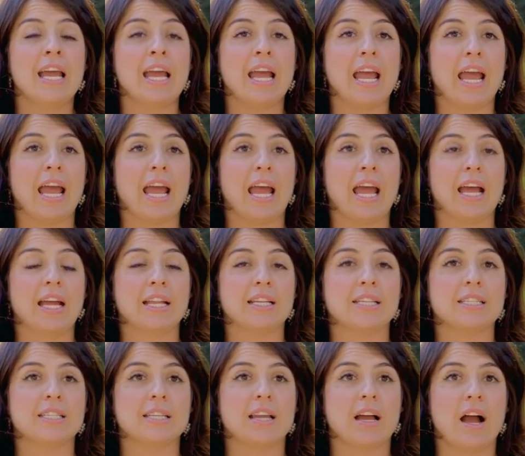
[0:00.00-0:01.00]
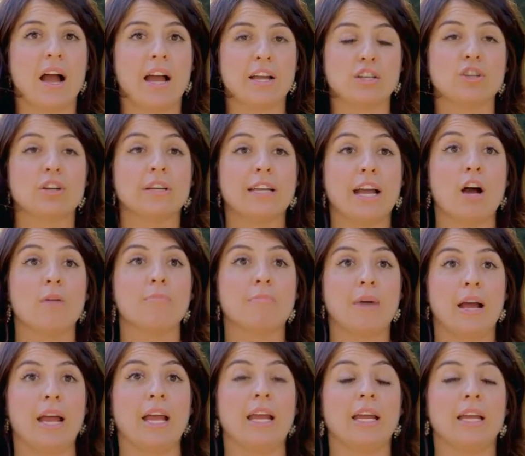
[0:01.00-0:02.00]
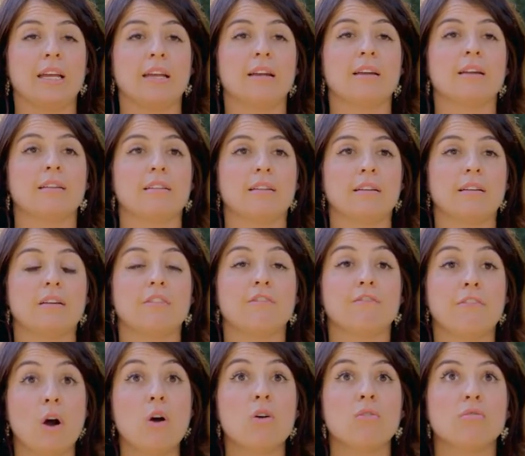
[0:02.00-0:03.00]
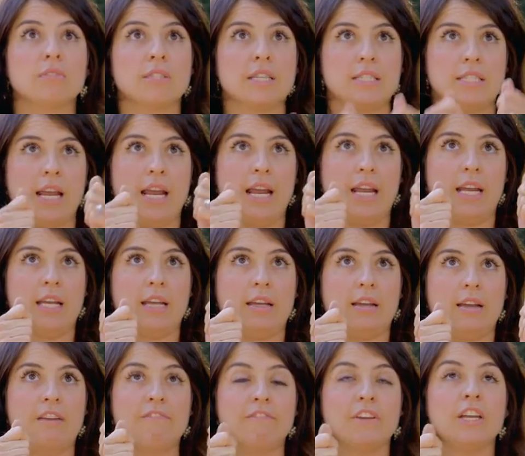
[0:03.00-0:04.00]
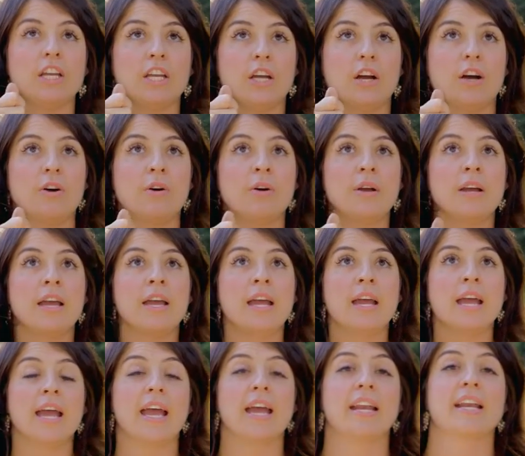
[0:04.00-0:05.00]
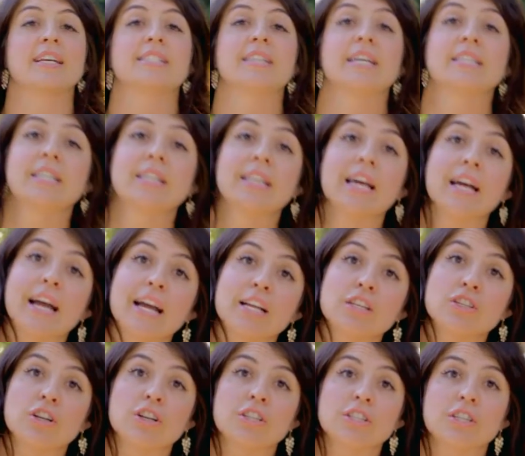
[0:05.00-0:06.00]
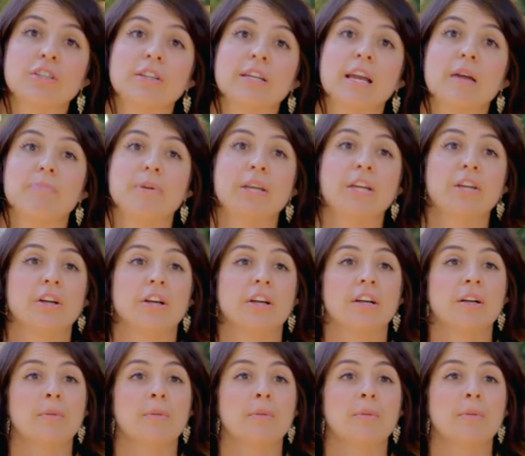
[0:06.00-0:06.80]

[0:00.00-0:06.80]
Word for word: And I took out my phone to take a video. And as I did that, I turned to look at Peter.